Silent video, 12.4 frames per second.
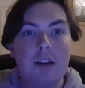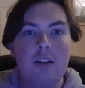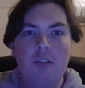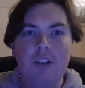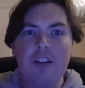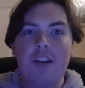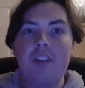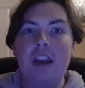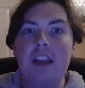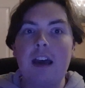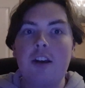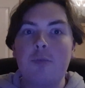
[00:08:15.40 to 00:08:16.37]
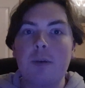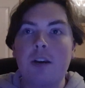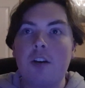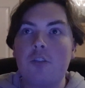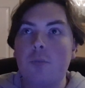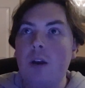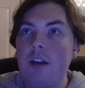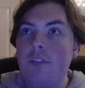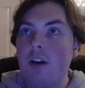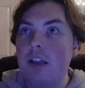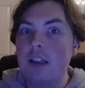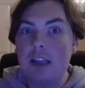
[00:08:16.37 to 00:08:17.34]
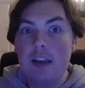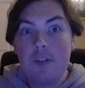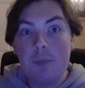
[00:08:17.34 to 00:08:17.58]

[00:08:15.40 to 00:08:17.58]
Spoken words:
The reason I say that is because whenever I leave a